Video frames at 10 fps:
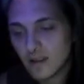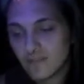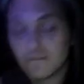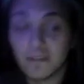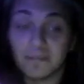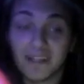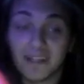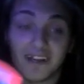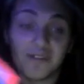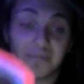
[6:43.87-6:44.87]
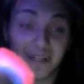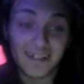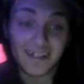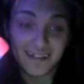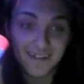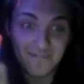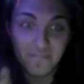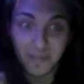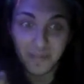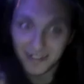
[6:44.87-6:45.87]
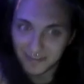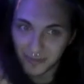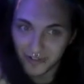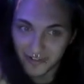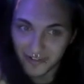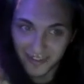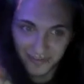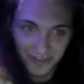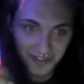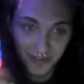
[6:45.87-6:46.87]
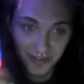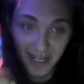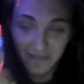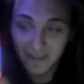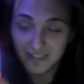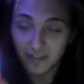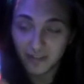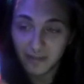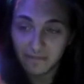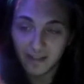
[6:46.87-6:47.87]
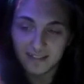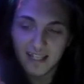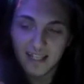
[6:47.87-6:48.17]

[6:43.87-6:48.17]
Flamingo Pink. I'm a big supporter of this one, too. I have this on my face.